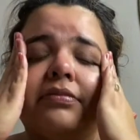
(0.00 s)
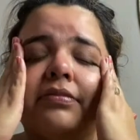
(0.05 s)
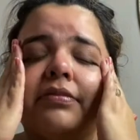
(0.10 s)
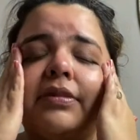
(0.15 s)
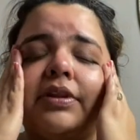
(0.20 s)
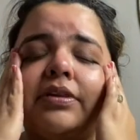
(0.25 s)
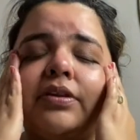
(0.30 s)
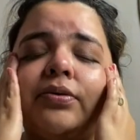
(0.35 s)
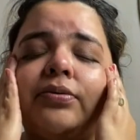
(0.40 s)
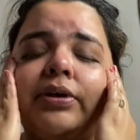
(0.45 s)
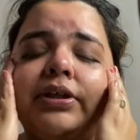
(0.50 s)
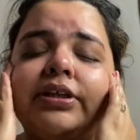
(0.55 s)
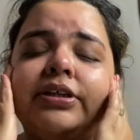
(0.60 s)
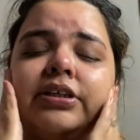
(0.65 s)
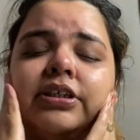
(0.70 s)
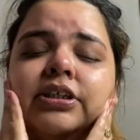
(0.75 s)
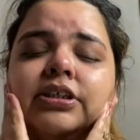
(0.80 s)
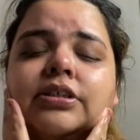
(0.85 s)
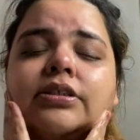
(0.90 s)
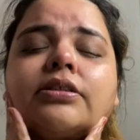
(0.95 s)
The weather
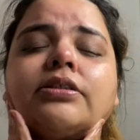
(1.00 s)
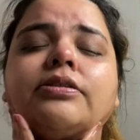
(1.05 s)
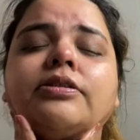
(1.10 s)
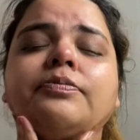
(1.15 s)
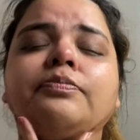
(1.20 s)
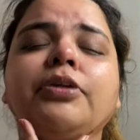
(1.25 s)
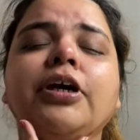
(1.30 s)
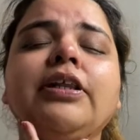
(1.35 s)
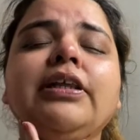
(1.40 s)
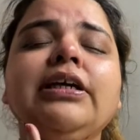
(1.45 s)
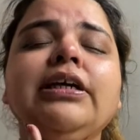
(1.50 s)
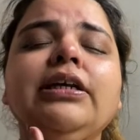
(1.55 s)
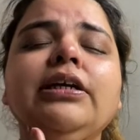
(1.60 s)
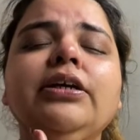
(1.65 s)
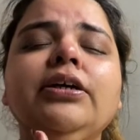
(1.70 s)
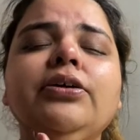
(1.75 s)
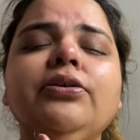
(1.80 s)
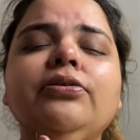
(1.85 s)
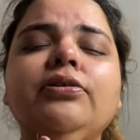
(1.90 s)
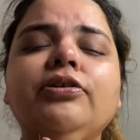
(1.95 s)
is probably gonna
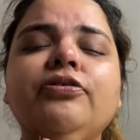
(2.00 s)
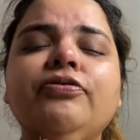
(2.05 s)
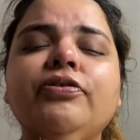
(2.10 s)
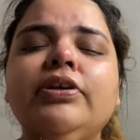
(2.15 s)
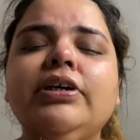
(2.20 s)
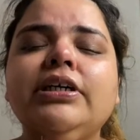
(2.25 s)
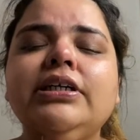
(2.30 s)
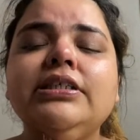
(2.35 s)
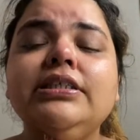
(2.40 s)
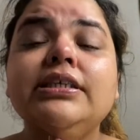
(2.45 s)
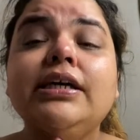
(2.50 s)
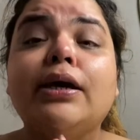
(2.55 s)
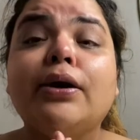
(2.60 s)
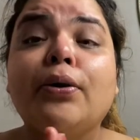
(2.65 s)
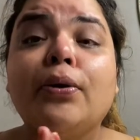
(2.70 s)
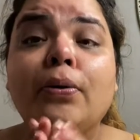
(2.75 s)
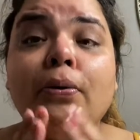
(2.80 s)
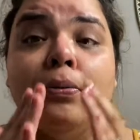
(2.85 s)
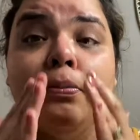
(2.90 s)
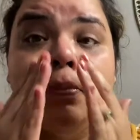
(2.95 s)
get cooler for us, I
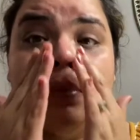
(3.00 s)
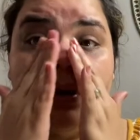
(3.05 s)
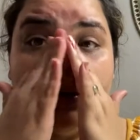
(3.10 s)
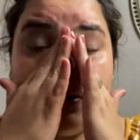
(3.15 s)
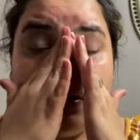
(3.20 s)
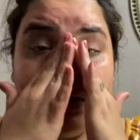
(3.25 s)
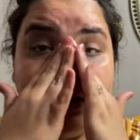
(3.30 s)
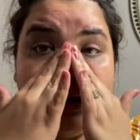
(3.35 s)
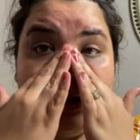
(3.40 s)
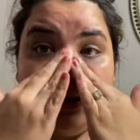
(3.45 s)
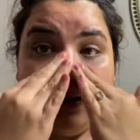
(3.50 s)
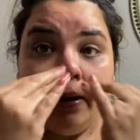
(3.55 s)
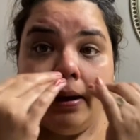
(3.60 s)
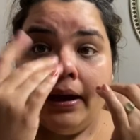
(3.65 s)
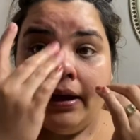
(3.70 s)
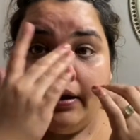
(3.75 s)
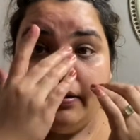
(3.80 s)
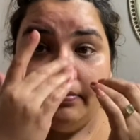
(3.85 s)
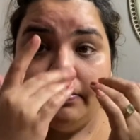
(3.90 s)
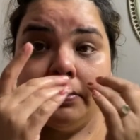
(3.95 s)
hope,
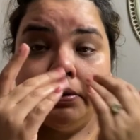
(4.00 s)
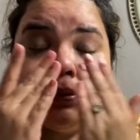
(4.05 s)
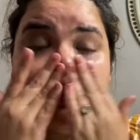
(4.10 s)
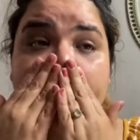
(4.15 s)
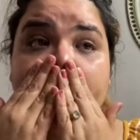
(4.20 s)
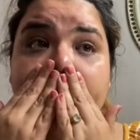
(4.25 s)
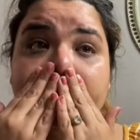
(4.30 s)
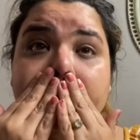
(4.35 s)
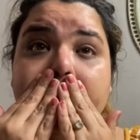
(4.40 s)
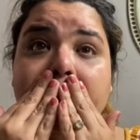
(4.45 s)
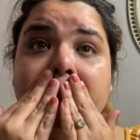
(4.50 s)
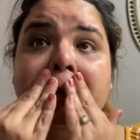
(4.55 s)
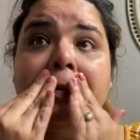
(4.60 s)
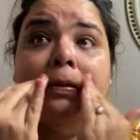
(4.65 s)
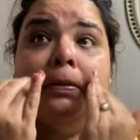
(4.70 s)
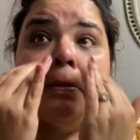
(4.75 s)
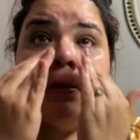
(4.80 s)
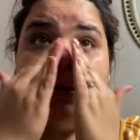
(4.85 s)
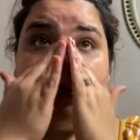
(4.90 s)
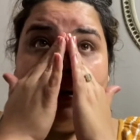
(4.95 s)
but you never know.
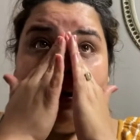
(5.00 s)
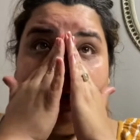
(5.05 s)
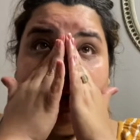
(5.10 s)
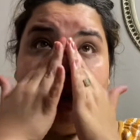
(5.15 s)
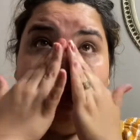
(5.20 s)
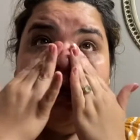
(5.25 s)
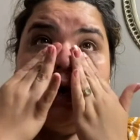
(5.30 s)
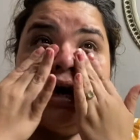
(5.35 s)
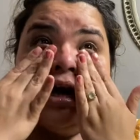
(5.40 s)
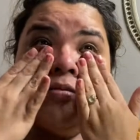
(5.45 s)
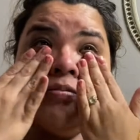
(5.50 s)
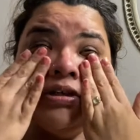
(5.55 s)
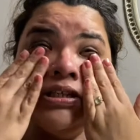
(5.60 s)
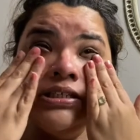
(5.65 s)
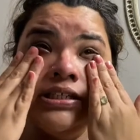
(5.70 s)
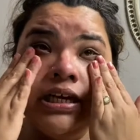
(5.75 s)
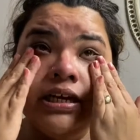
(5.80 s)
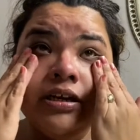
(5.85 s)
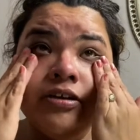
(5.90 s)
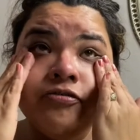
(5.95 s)
I'm
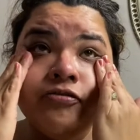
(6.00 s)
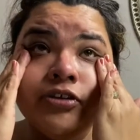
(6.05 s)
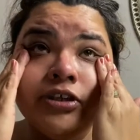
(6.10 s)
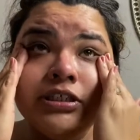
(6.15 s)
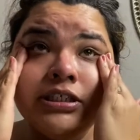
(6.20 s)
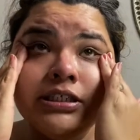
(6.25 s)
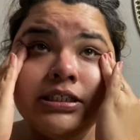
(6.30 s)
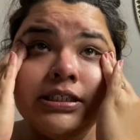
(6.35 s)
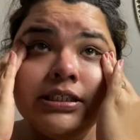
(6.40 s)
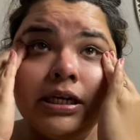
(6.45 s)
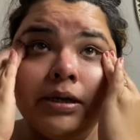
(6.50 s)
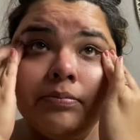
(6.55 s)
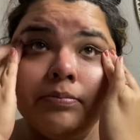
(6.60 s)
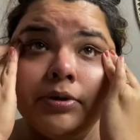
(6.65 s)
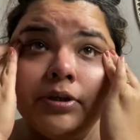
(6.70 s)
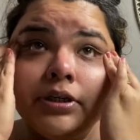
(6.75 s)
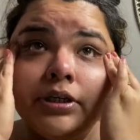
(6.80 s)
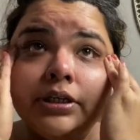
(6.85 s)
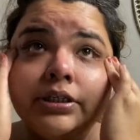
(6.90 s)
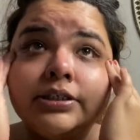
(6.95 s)
excited for
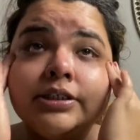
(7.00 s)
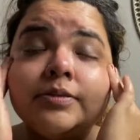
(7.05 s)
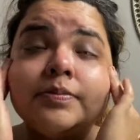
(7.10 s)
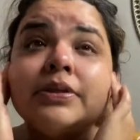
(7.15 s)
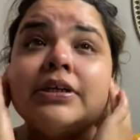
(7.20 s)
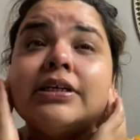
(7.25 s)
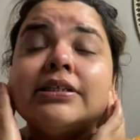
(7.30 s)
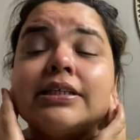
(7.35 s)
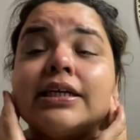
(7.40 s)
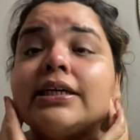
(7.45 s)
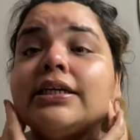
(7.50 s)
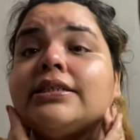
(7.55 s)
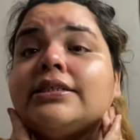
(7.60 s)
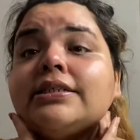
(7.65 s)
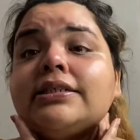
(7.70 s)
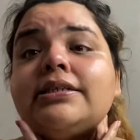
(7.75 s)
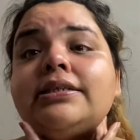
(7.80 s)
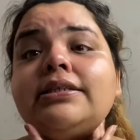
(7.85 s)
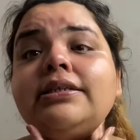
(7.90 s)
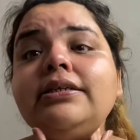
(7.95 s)
December just because I get to
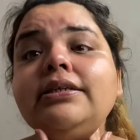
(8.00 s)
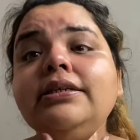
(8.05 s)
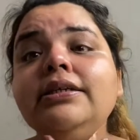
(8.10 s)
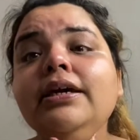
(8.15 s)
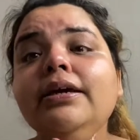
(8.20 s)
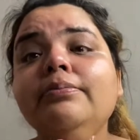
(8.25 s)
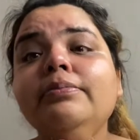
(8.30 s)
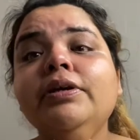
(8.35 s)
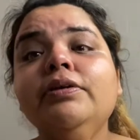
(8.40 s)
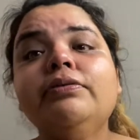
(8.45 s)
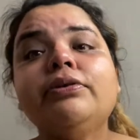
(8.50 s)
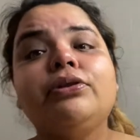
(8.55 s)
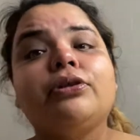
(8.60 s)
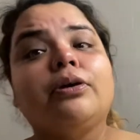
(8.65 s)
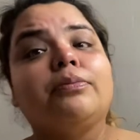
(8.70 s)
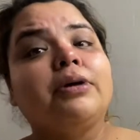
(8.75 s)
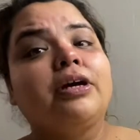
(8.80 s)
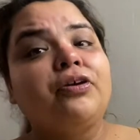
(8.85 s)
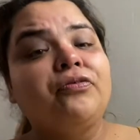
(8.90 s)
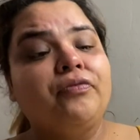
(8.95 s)
see and be with all
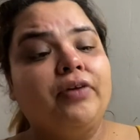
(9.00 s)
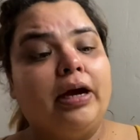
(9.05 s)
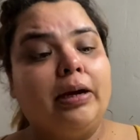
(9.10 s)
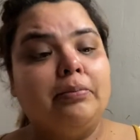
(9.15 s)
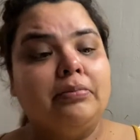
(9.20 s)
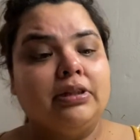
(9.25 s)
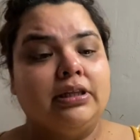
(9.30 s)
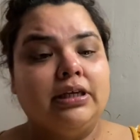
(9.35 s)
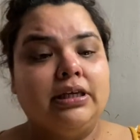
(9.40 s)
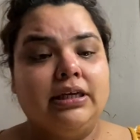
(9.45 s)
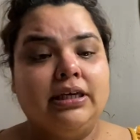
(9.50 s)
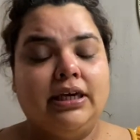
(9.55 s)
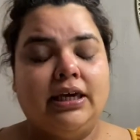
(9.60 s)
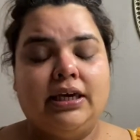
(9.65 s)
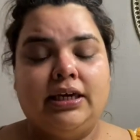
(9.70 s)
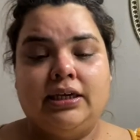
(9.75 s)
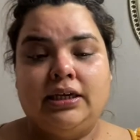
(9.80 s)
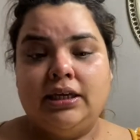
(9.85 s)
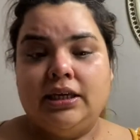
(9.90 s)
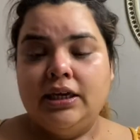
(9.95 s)
my family,
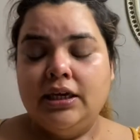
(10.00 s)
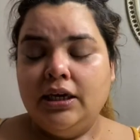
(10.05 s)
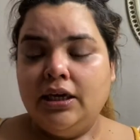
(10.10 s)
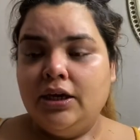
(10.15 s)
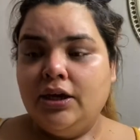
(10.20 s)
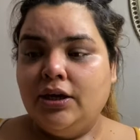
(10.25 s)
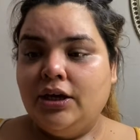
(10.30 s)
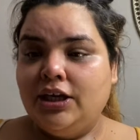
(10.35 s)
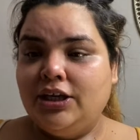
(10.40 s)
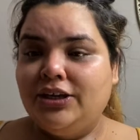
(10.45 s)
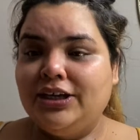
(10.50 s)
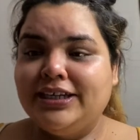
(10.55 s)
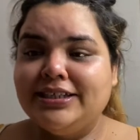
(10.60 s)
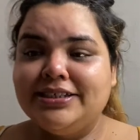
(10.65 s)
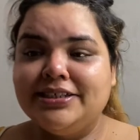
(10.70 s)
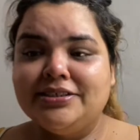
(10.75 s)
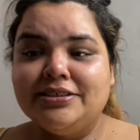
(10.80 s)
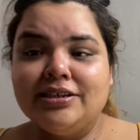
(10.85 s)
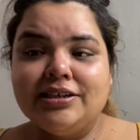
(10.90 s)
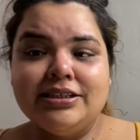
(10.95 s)
and you get to
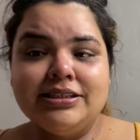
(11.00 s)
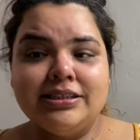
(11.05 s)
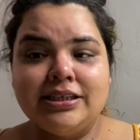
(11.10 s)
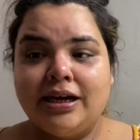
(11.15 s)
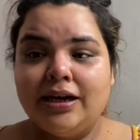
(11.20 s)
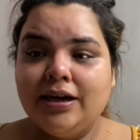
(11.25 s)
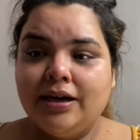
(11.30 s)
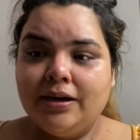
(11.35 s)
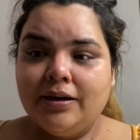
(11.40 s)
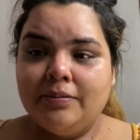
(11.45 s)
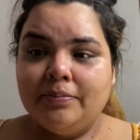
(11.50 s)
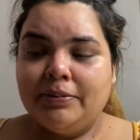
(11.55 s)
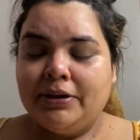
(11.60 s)
dress up.